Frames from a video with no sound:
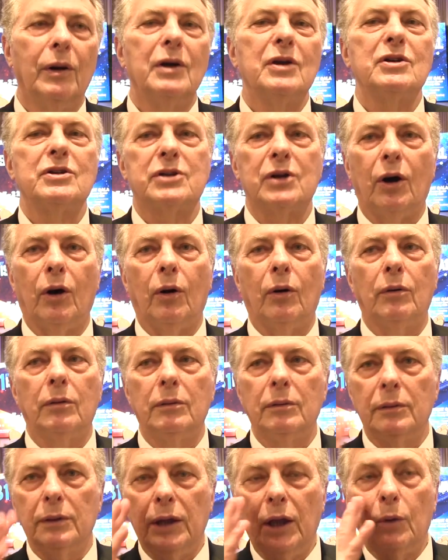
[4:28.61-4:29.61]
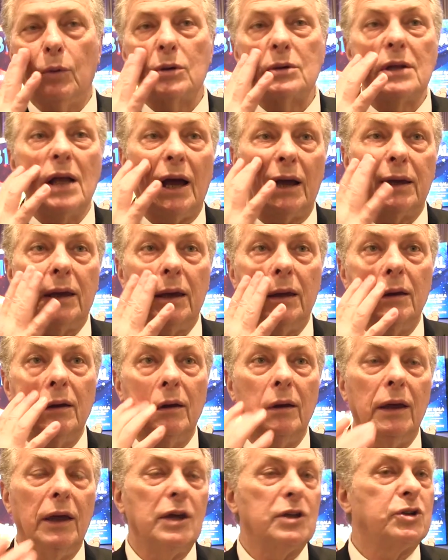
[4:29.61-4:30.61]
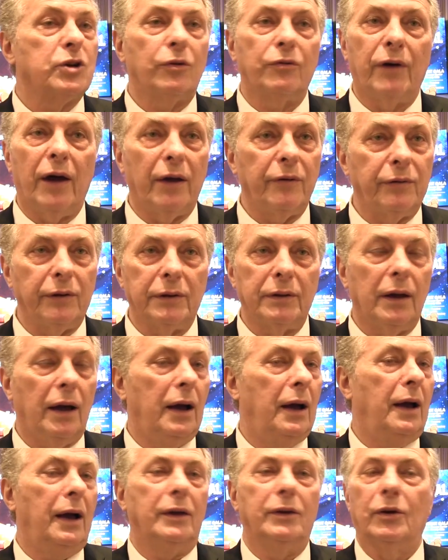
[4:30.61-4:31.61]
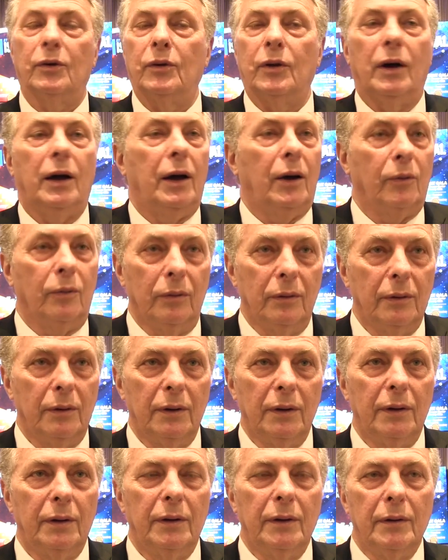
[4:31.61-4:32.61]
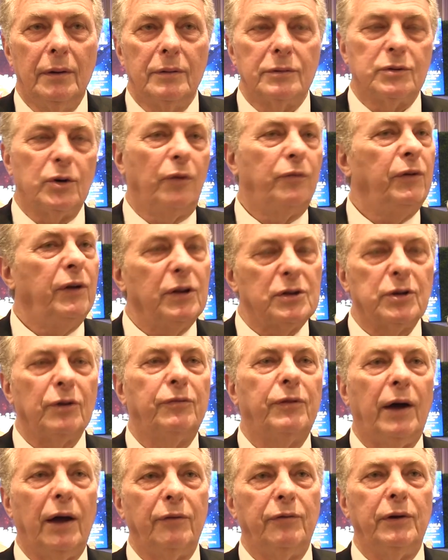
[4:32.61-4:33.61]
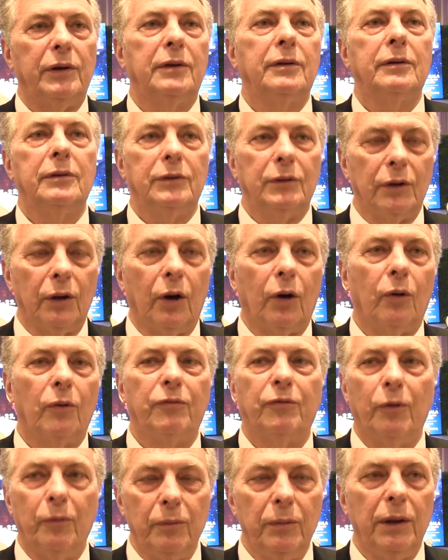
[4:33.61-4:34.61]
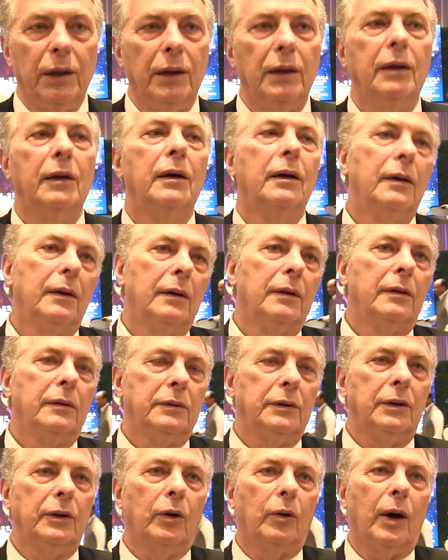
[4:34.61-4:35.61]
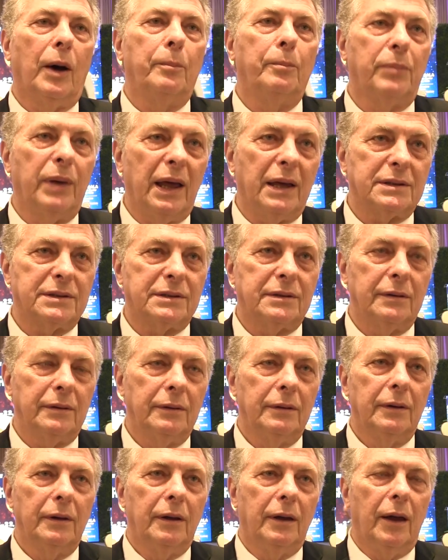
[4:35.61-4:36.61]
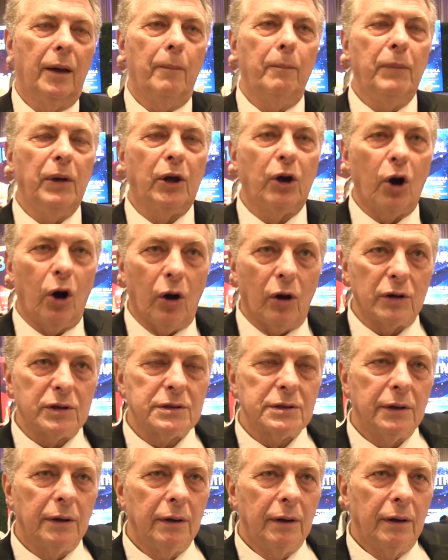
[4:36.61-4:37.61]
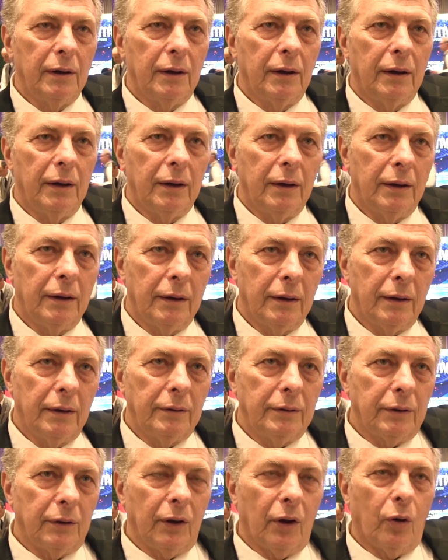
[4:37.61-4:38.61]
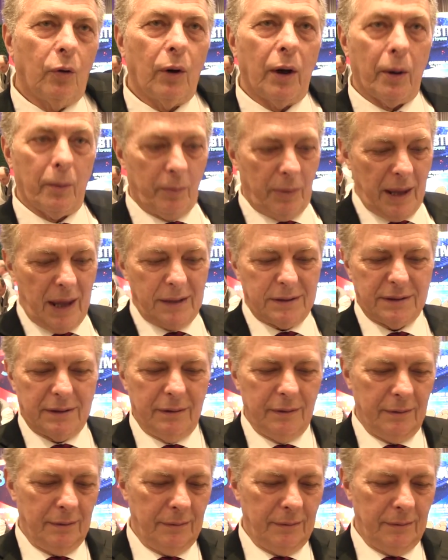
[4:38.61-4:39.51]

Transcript: So he was lucky, he survived it. I don't know how. So if he survived it, you know, for me, you know, I'm blessed. Because, you know why I'm blessed?